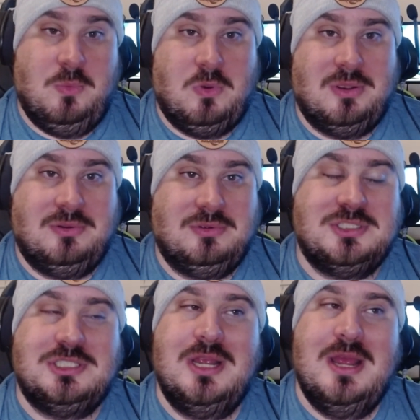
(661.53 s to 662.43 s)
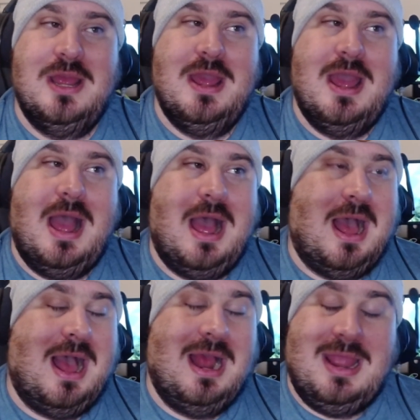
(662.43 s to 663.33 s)
Worlds.
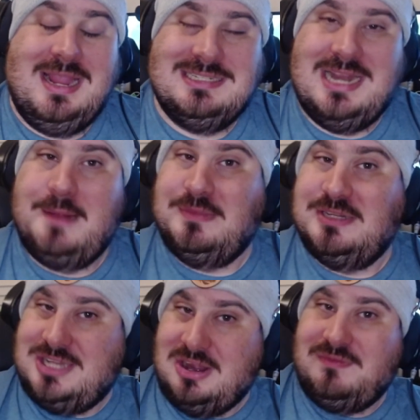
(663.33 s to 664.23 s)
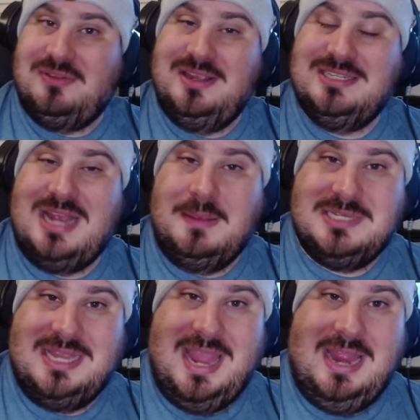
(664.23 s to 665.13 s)
Like I said, I'm a sucker for these
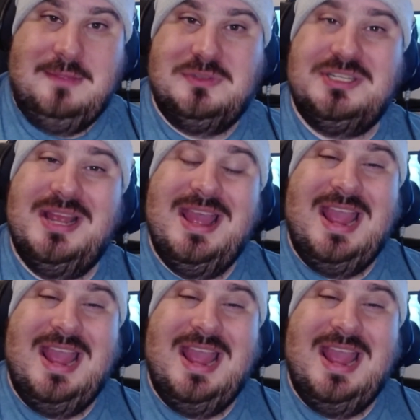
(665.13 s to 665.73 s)
types of games,